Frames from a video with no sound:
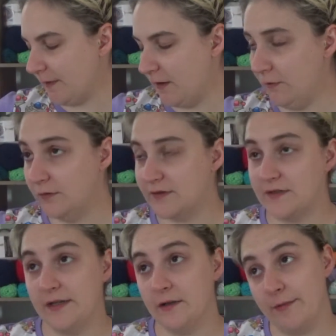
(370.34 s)
there's a
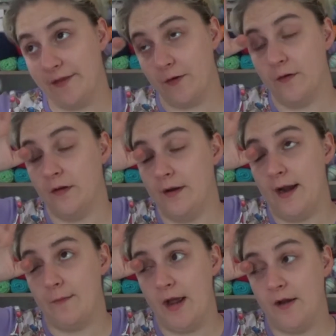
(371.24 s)
tickle in my throat, and
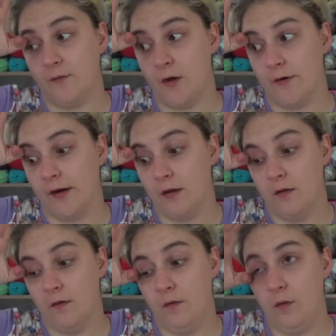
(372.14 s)
now my eye's watering.
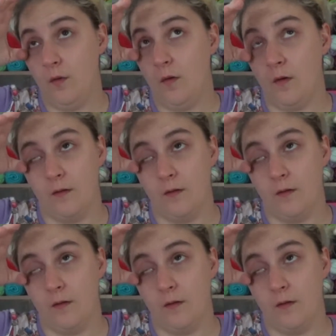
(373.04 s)
Whew.